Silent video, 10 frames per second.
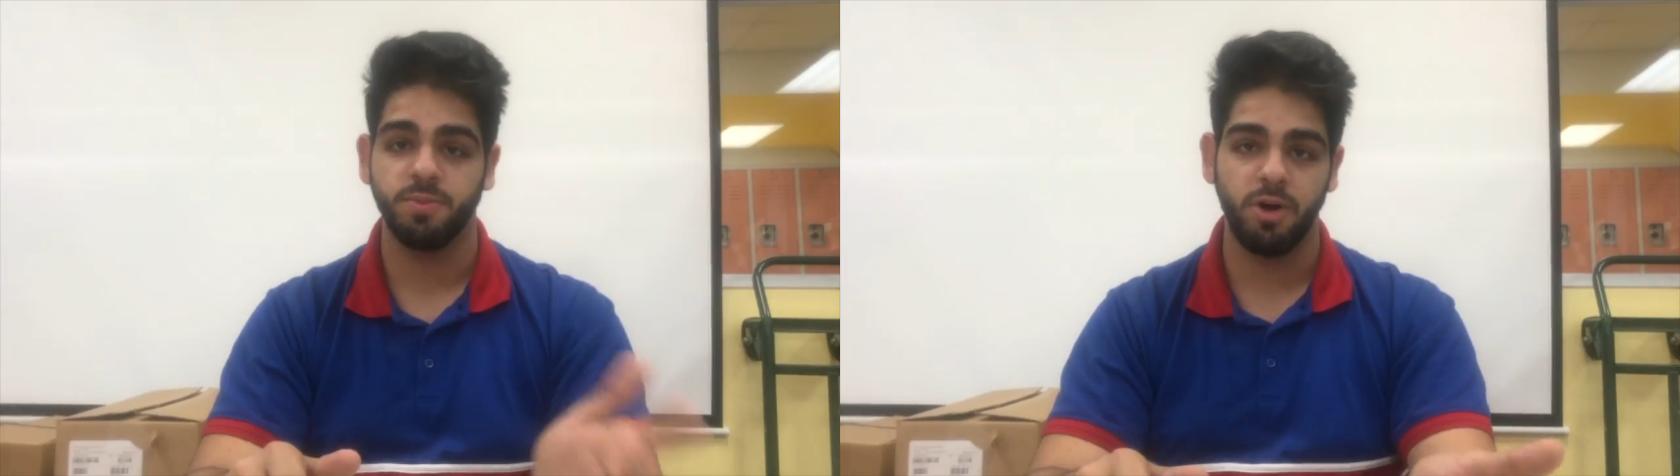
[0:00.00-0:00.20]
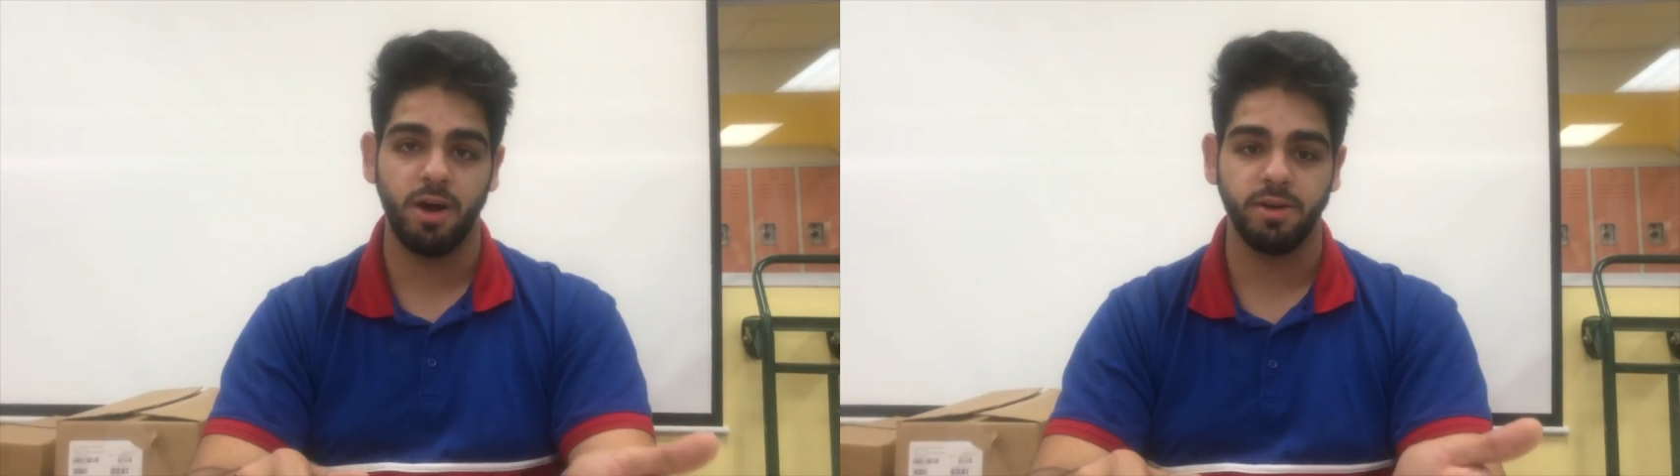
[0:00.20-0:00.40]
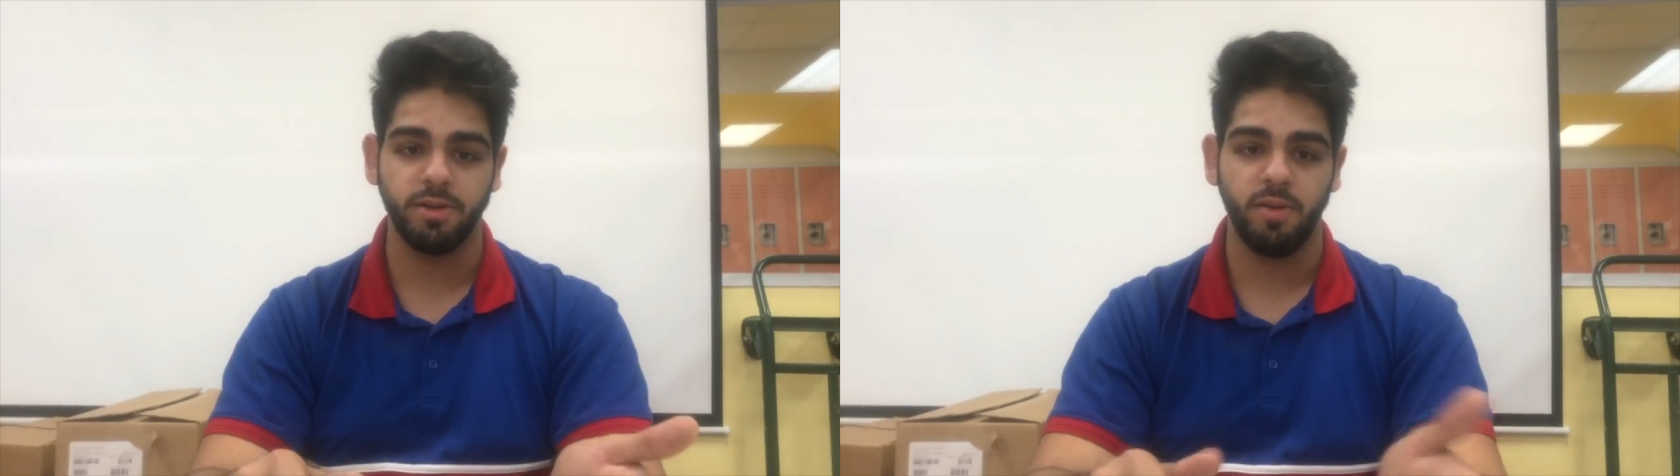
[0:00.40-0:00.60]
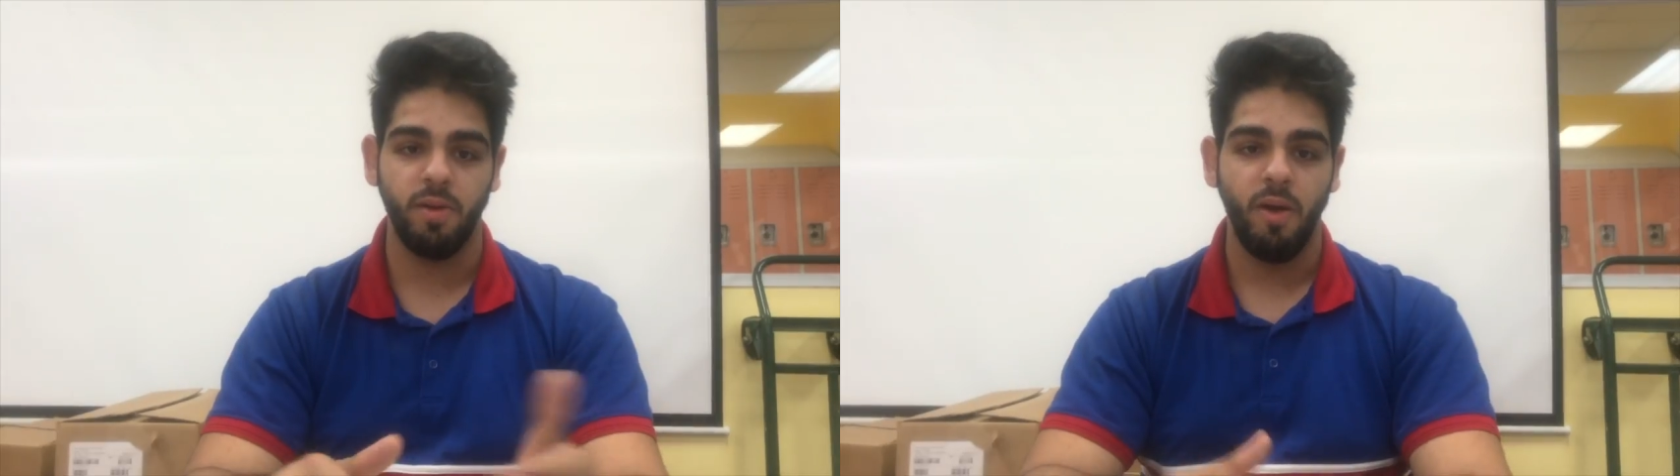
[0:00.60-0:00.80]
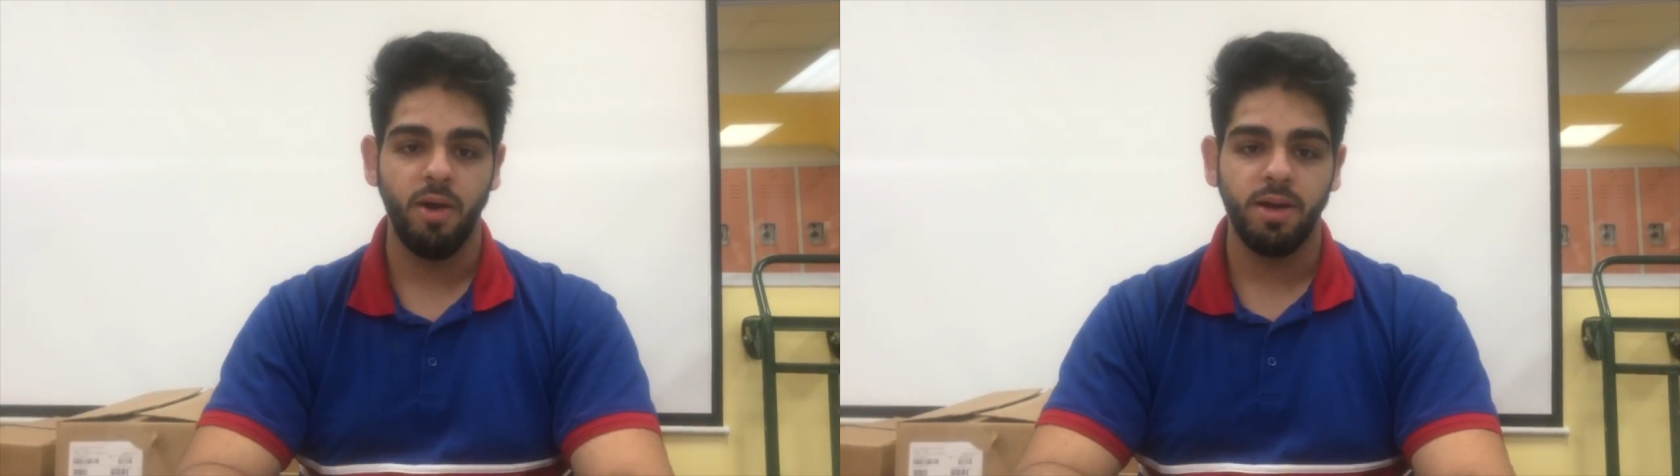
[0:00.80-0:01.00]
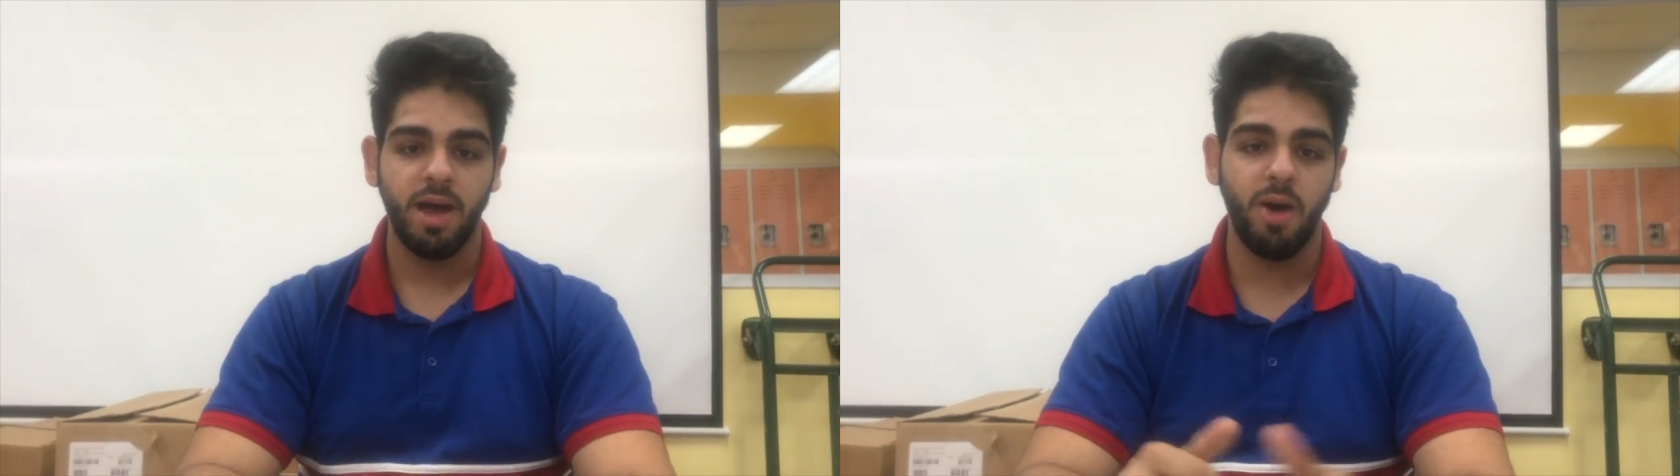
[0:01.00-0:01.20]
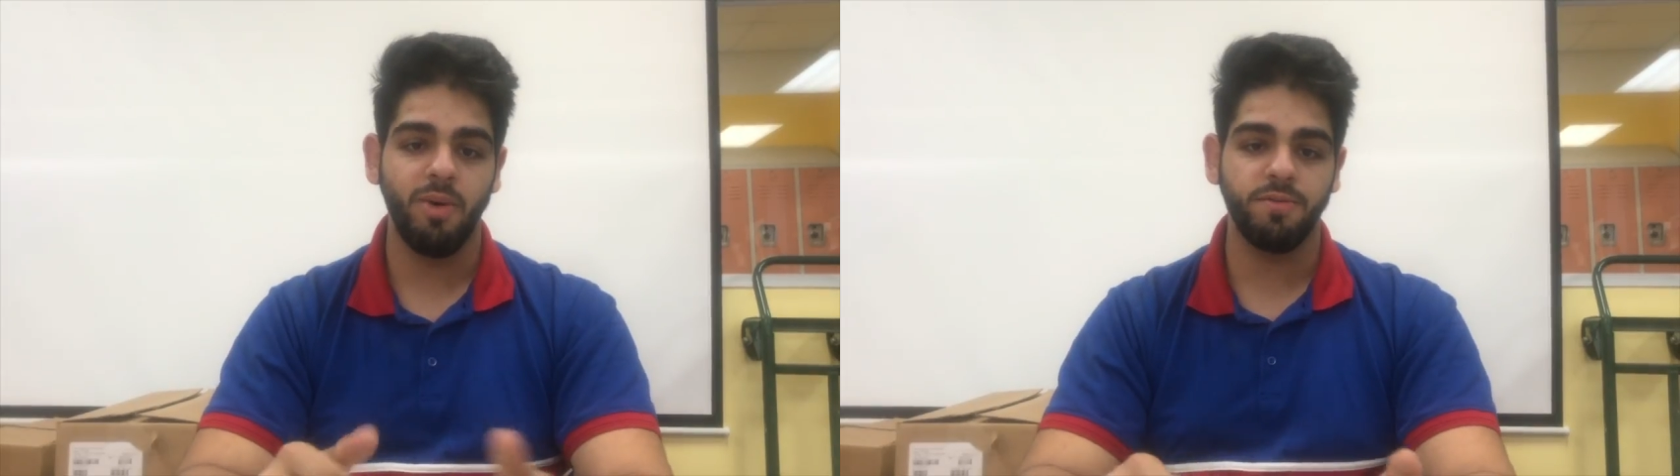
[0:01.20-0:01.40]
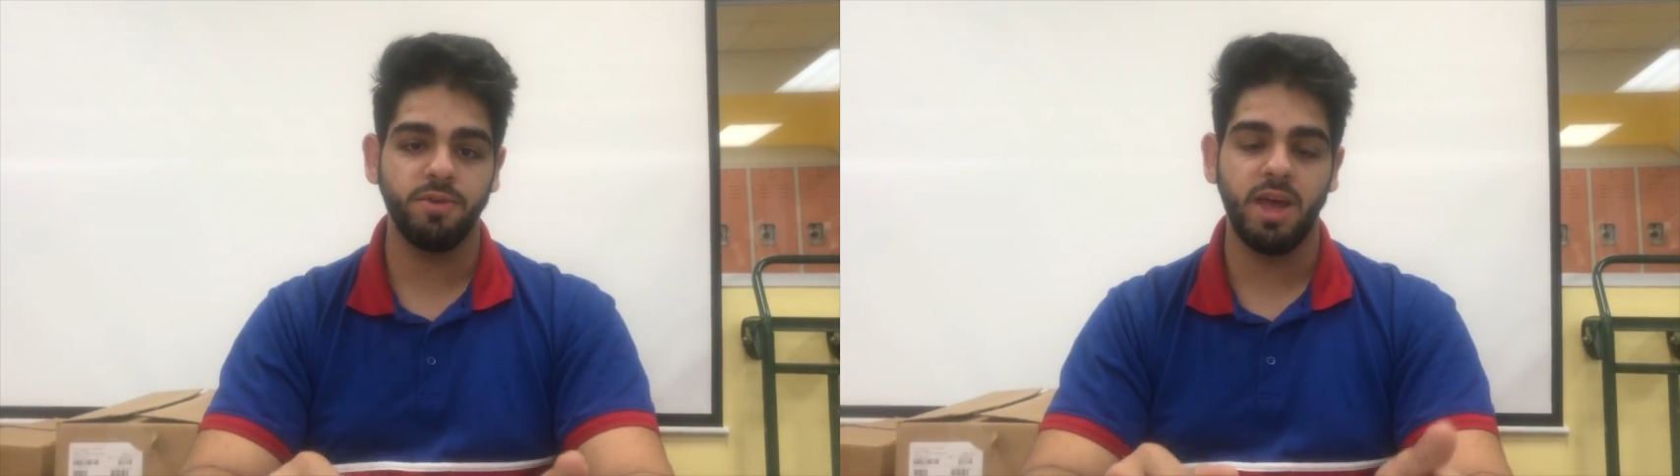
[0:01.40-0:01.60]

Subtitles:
product. However,